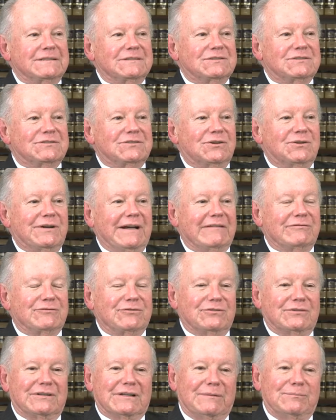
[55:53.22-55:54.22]
So
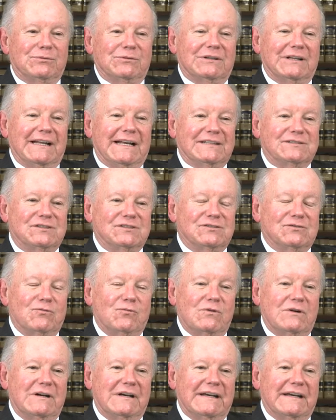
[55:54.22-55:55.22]
after a couple glasses
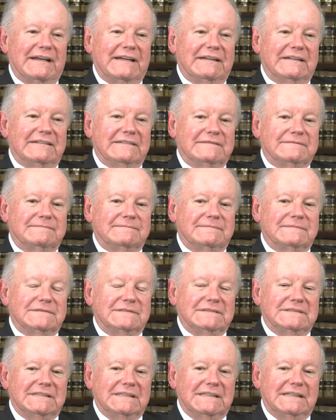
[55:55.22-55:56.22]
of wine,
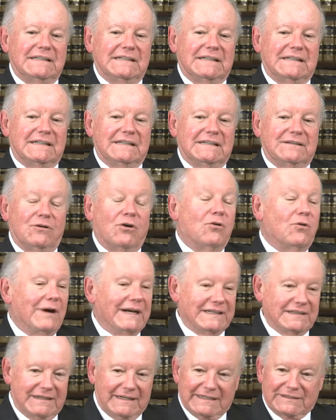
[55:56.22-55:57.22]
oh,
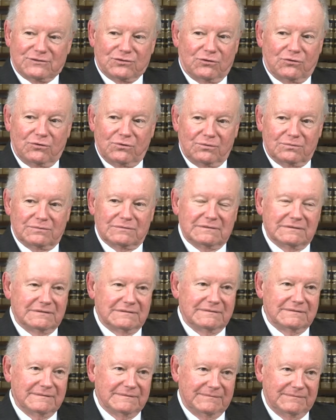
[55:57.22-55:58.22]
I, I told
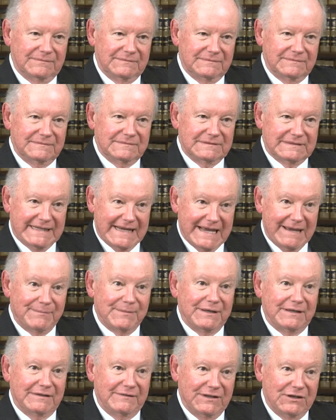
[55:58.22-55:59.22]

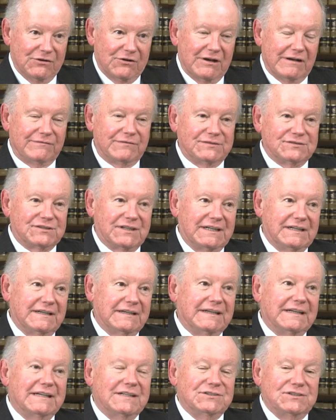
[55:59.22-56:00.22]
Tammy in the office,
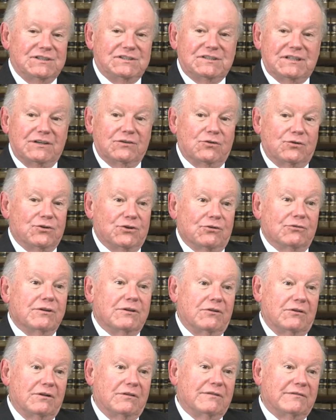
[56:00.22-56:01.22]
I, she said, oh, you're
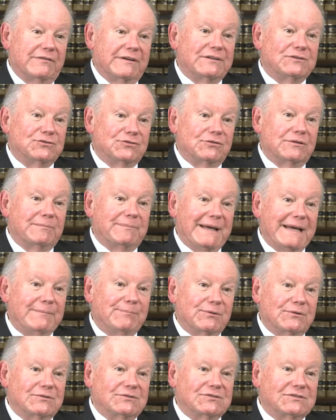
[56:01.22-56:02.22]
in all the Ventura
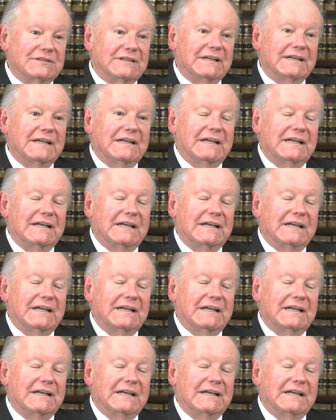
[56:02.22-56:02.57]
papers.